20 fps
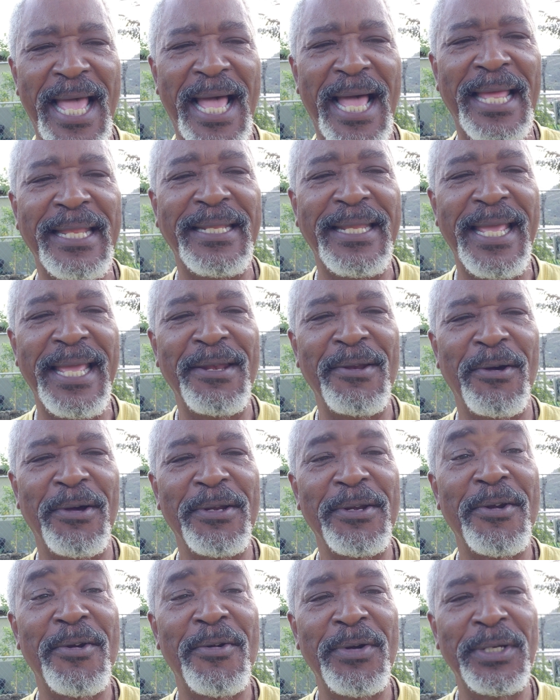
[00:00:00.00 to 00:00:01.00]
and then
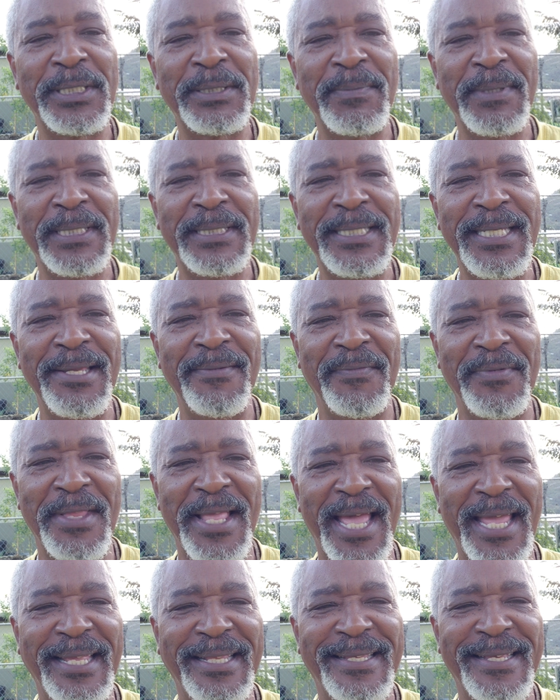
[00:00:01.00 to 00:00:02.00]
on Christmas Eve
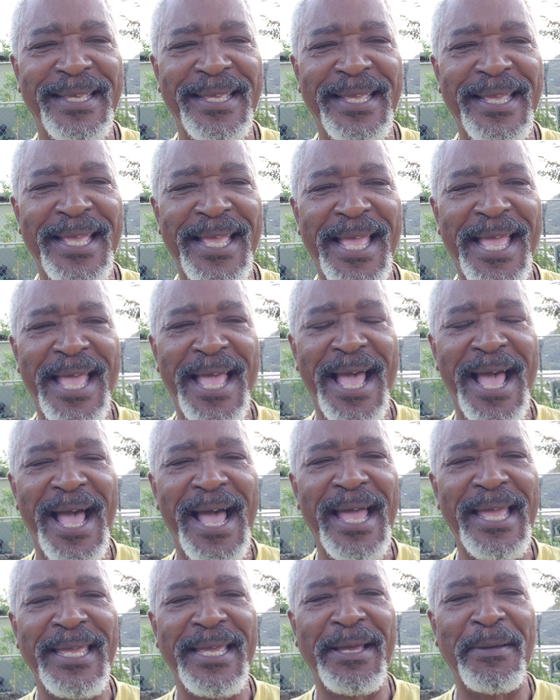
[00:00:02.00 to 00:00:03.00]
night,
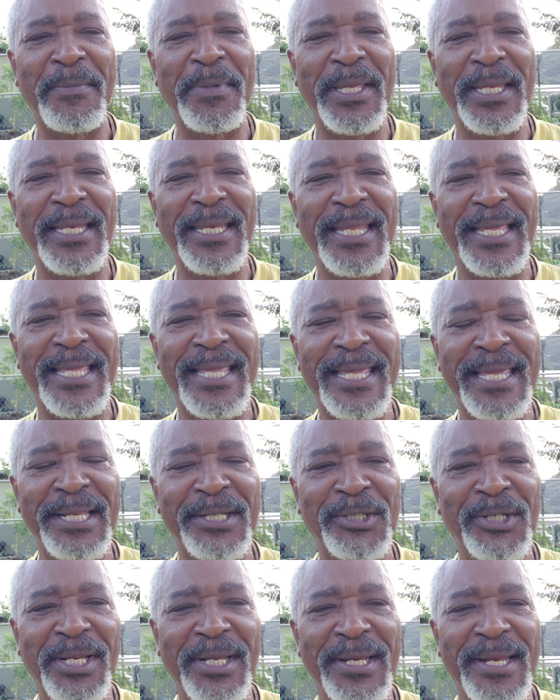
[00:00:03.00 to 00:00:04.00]
I am in the
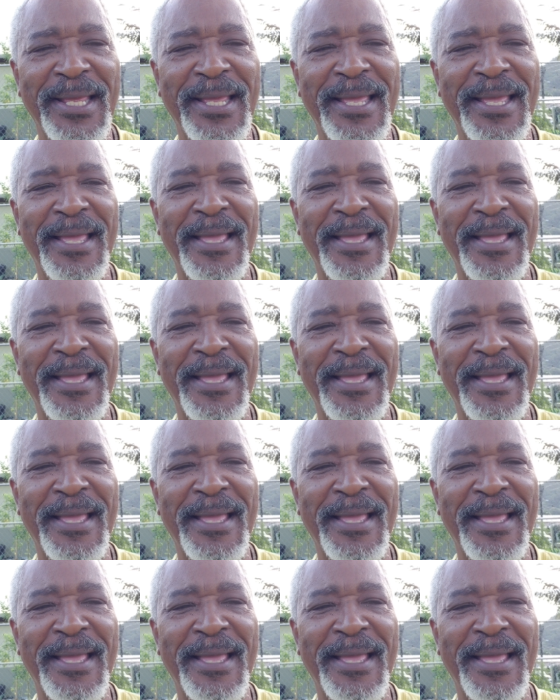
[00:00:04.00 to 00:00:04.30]
kitchen